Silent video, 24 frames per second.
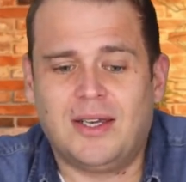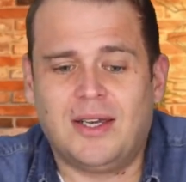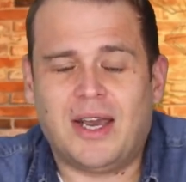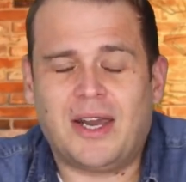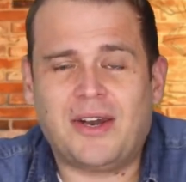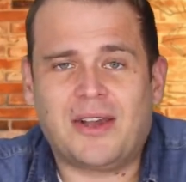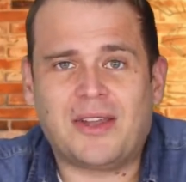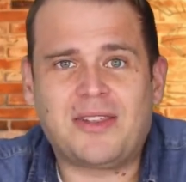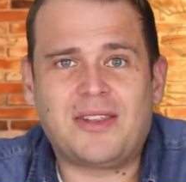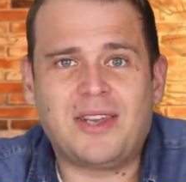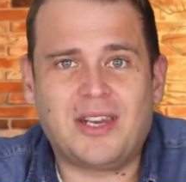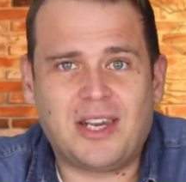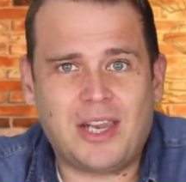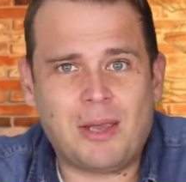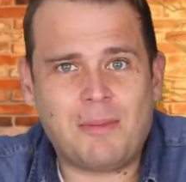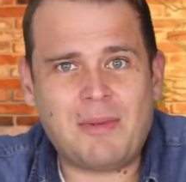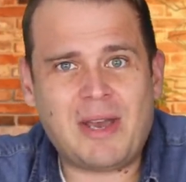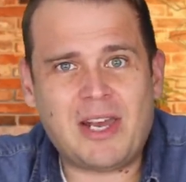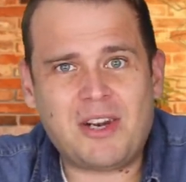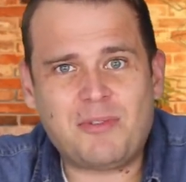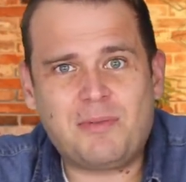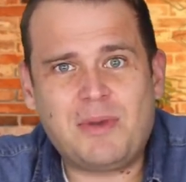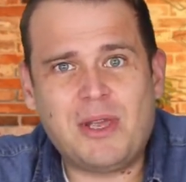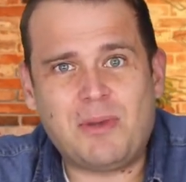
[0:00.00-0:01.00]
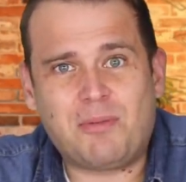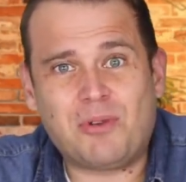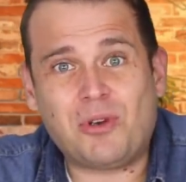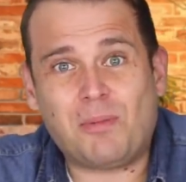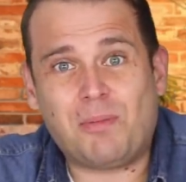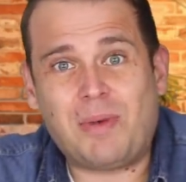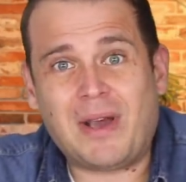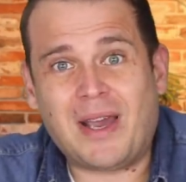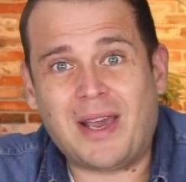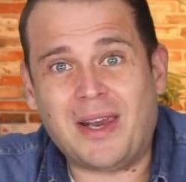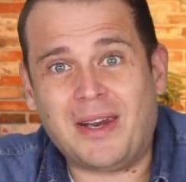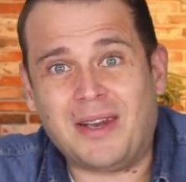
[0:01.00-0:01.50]
And I think the amount of people
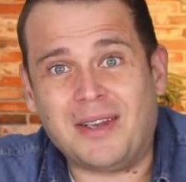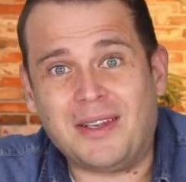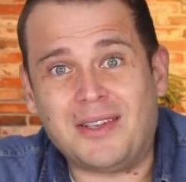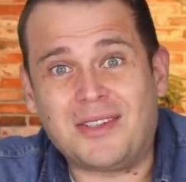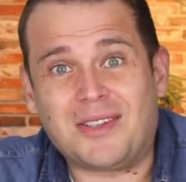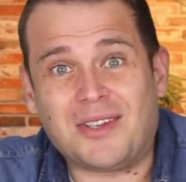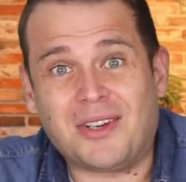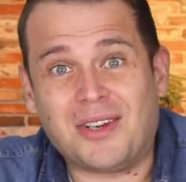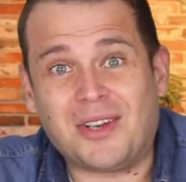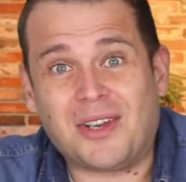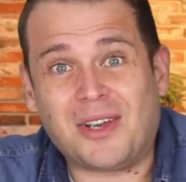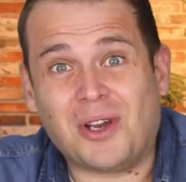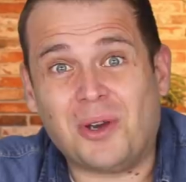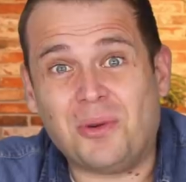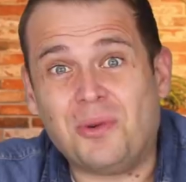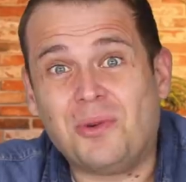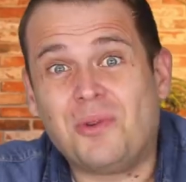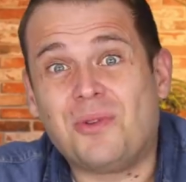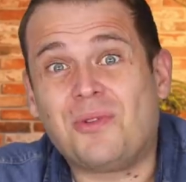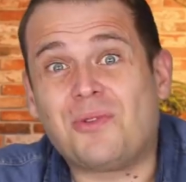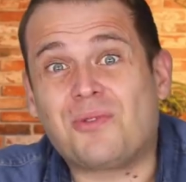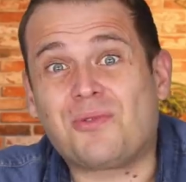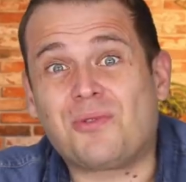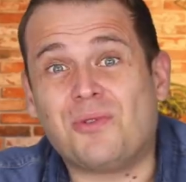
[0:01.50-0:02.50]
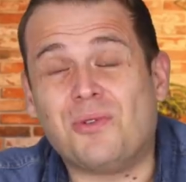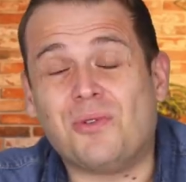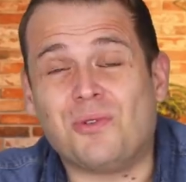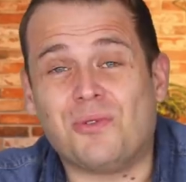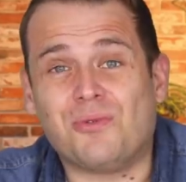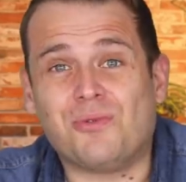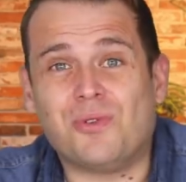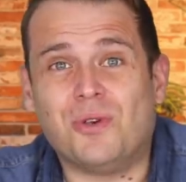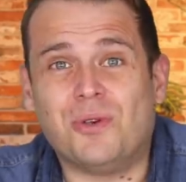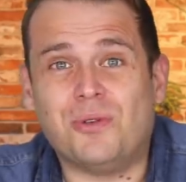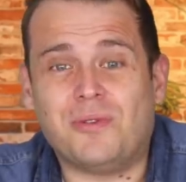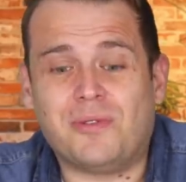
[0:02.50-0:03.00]
not paying it is going to go through the
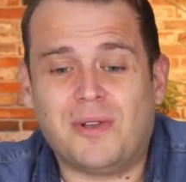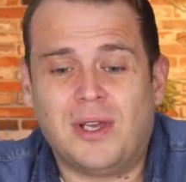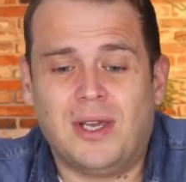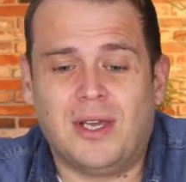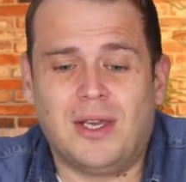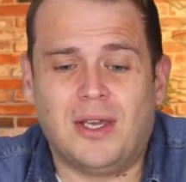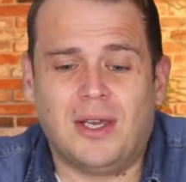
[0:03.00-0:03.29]
roof.